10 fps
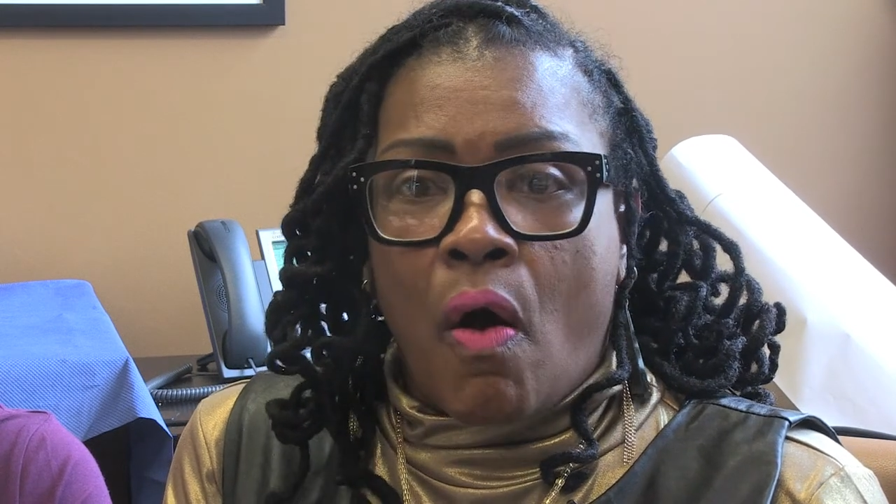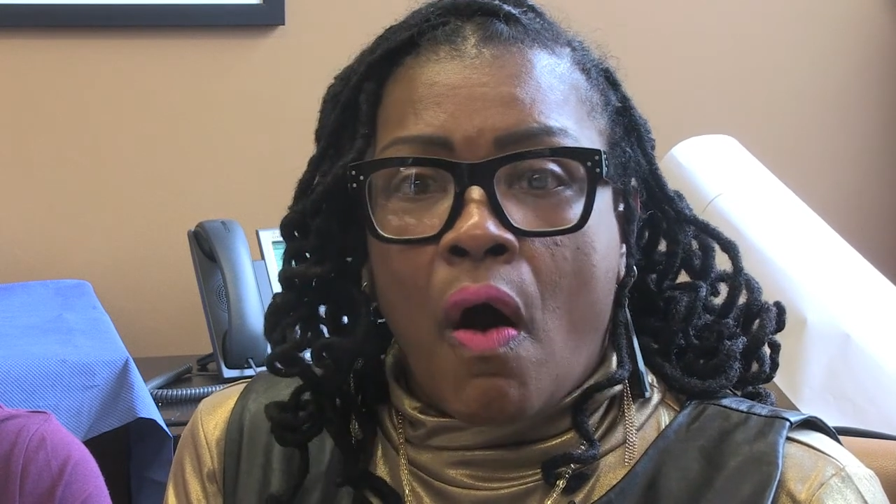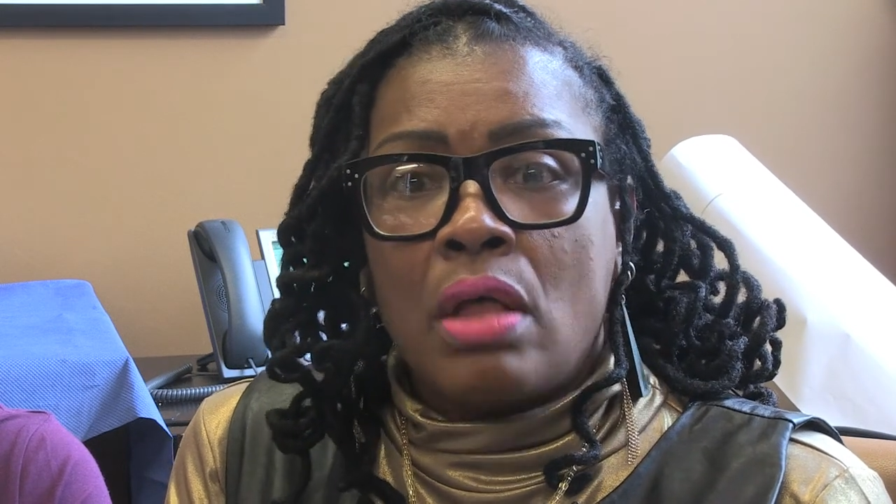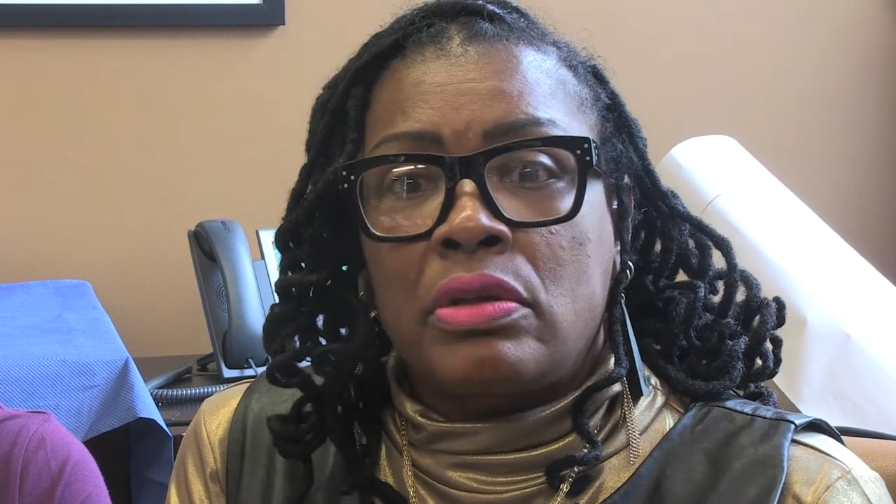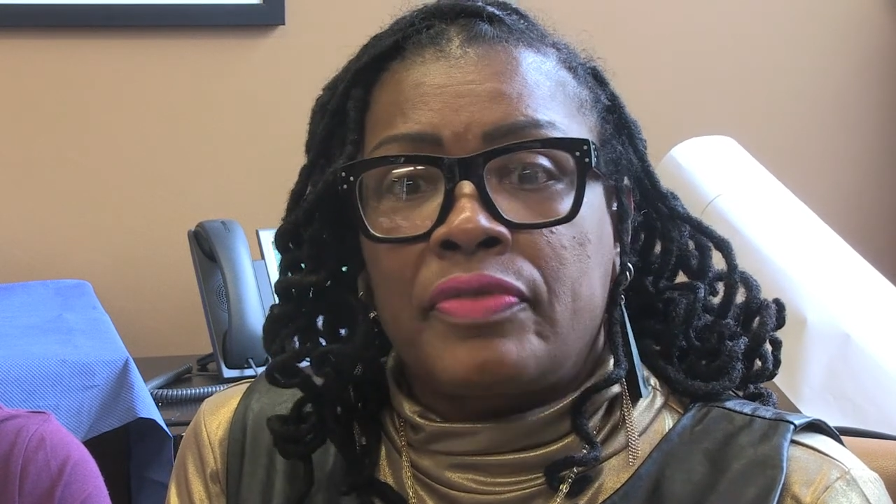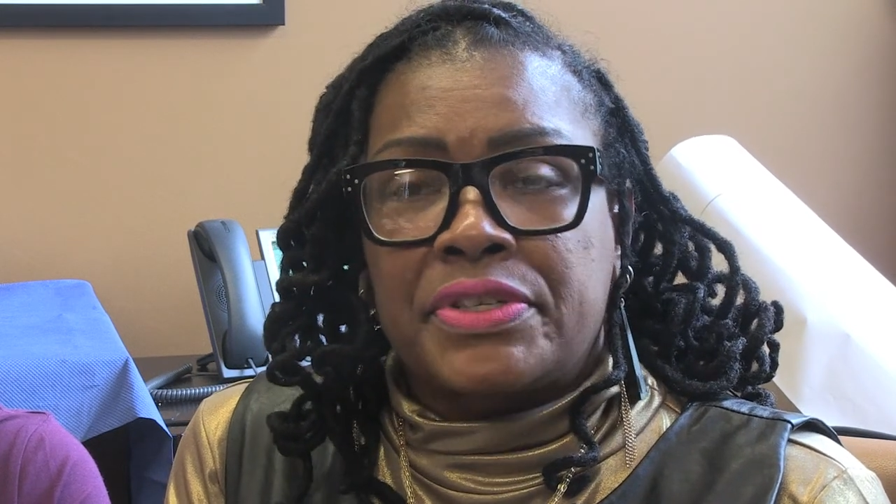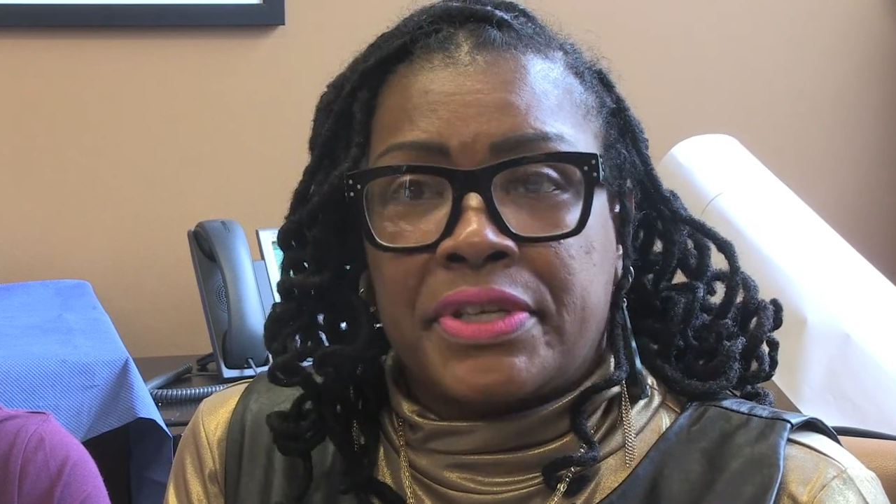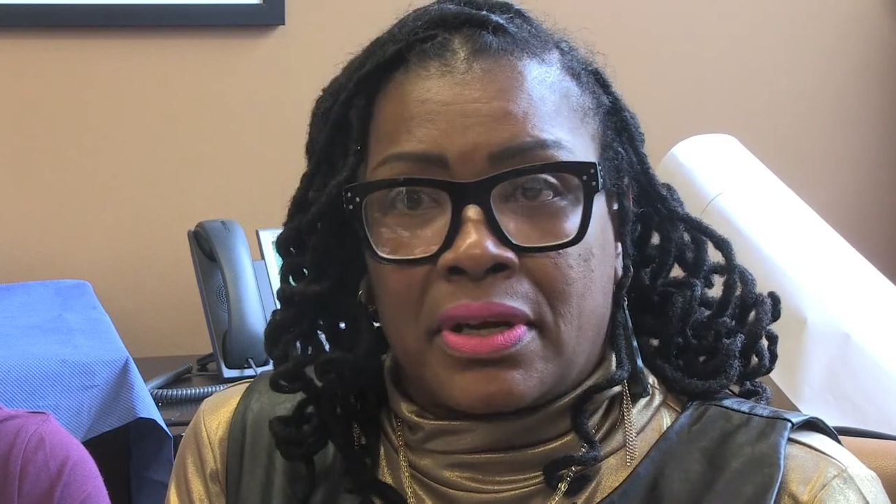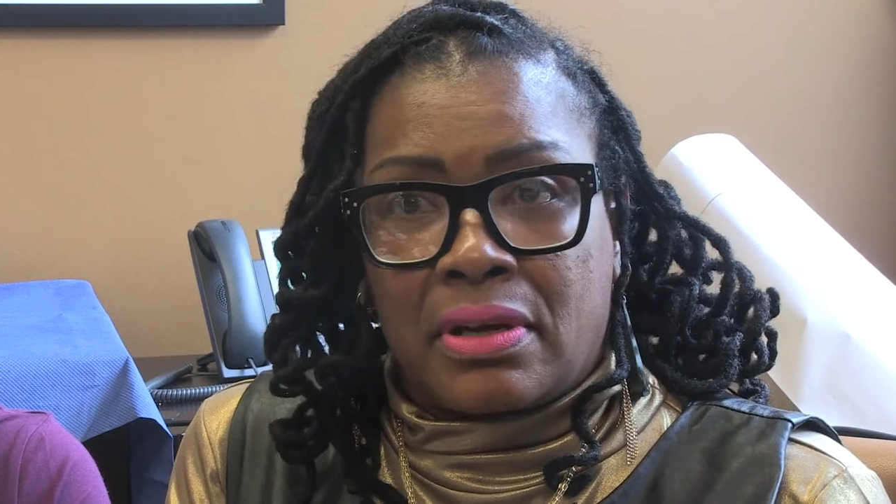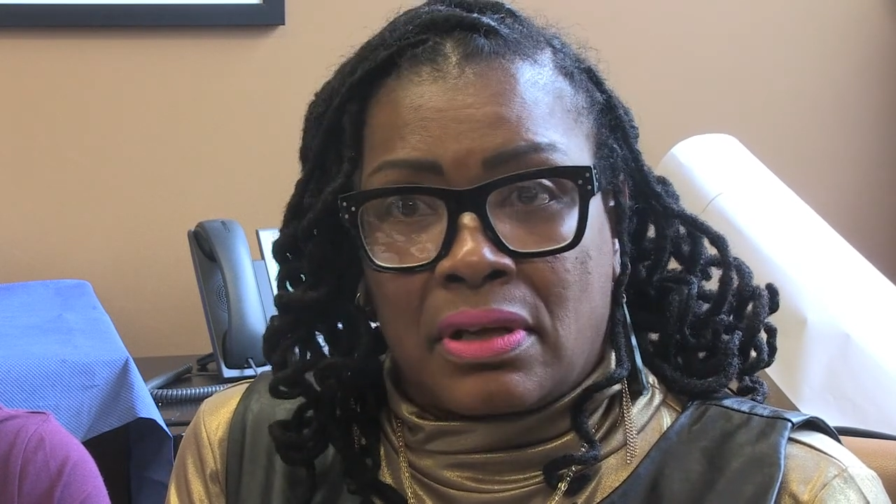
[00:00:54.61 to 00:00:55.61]
all of us
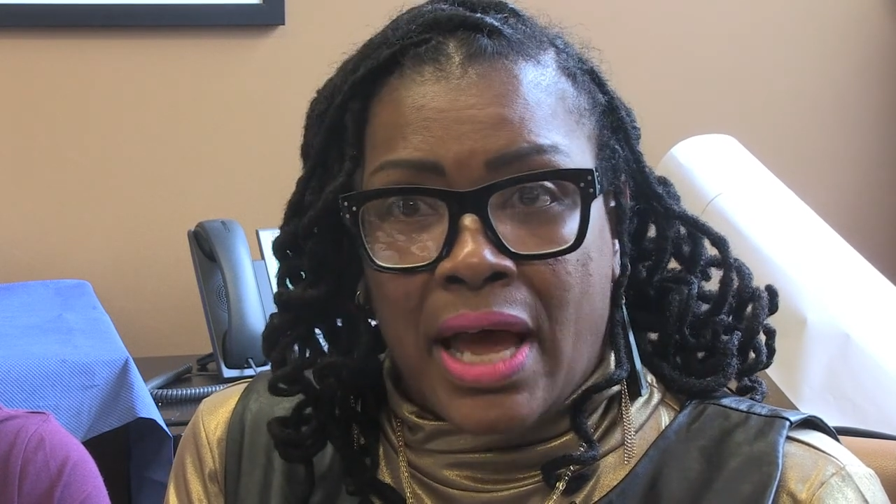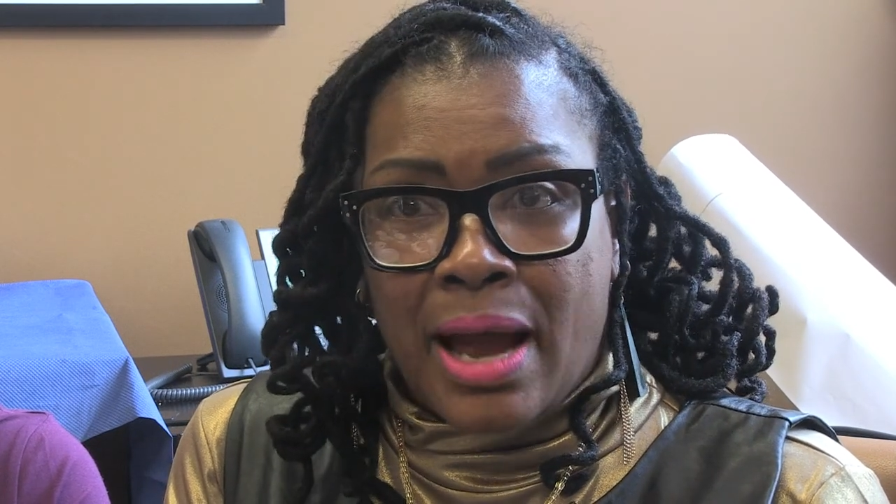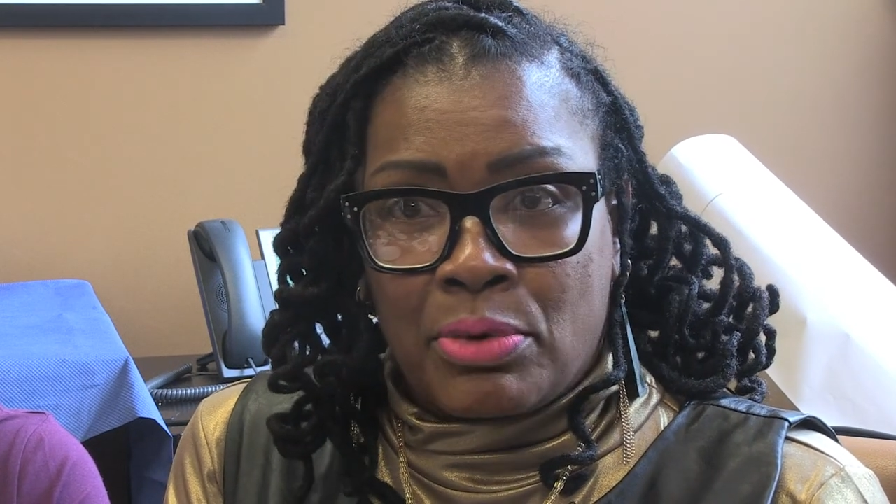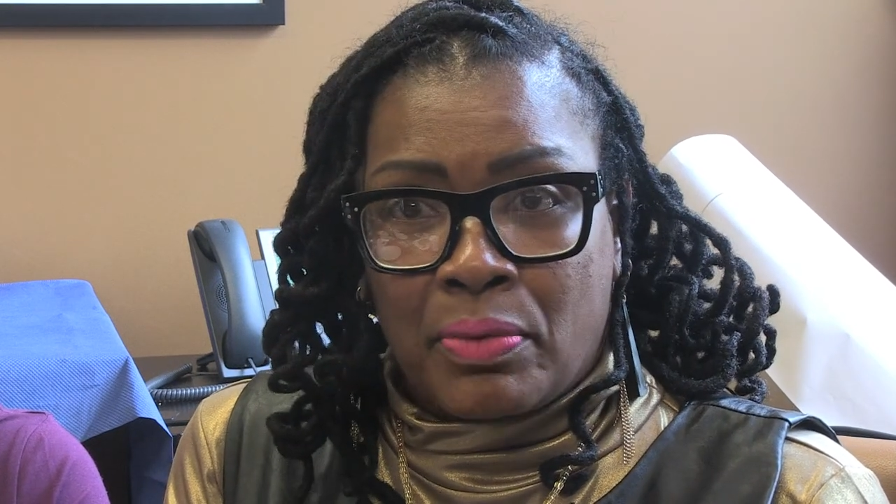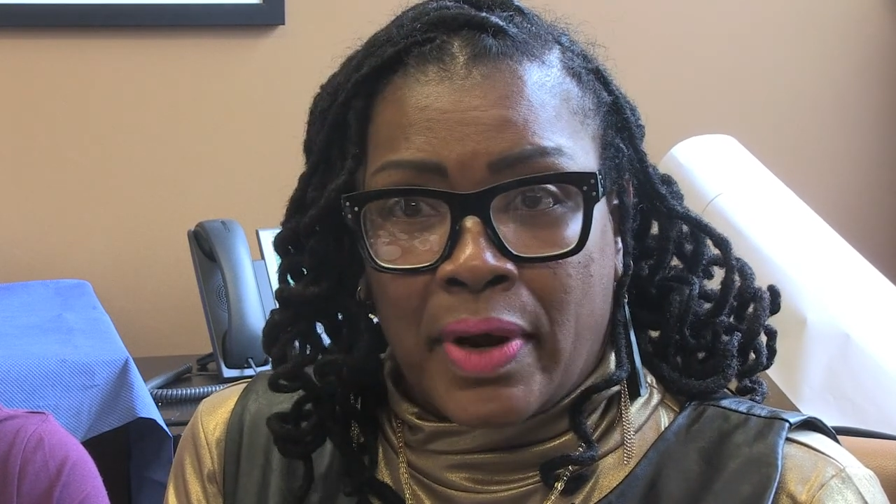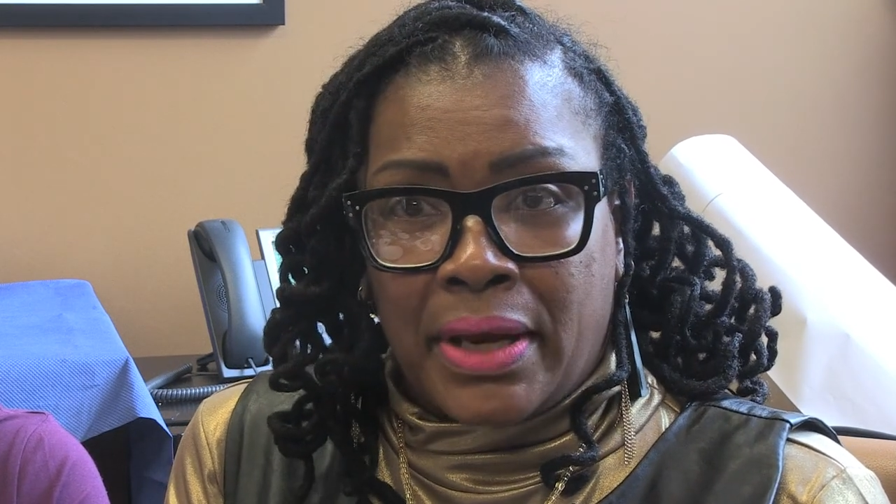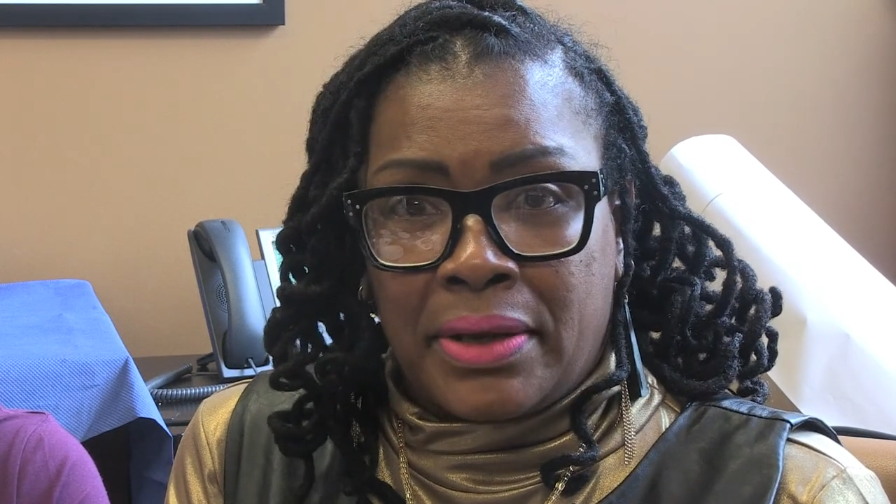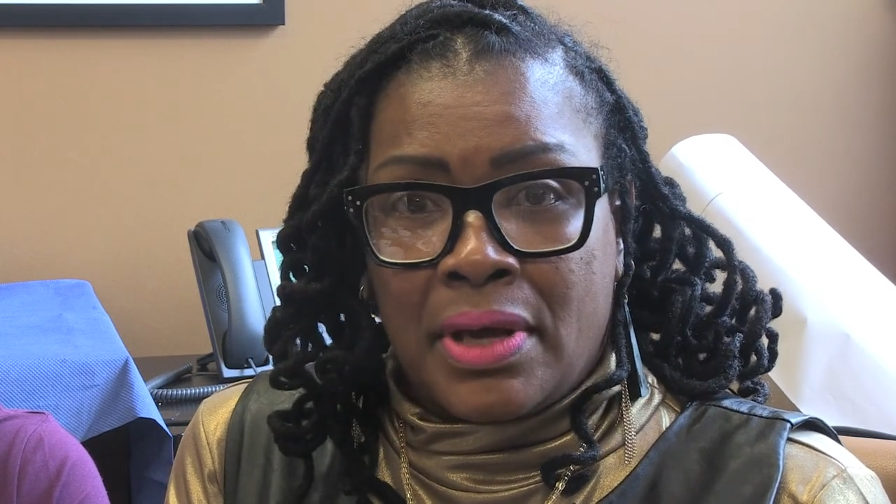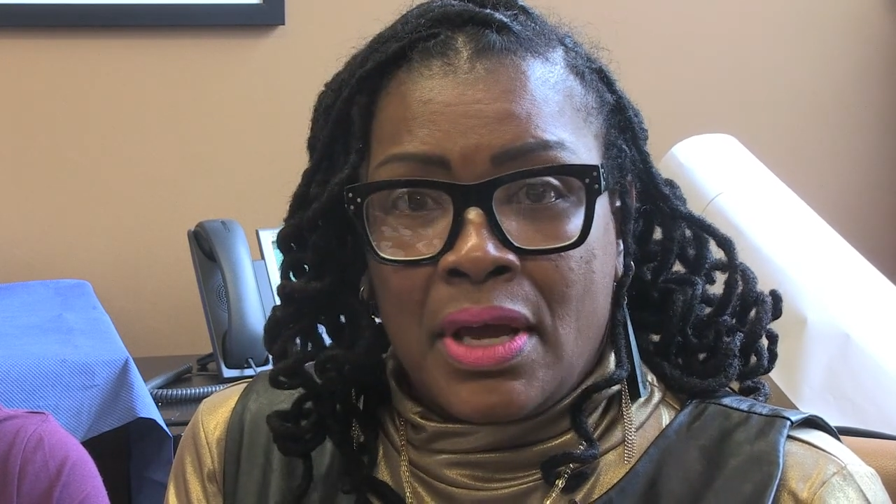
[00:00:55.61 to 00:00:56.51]
can collaborate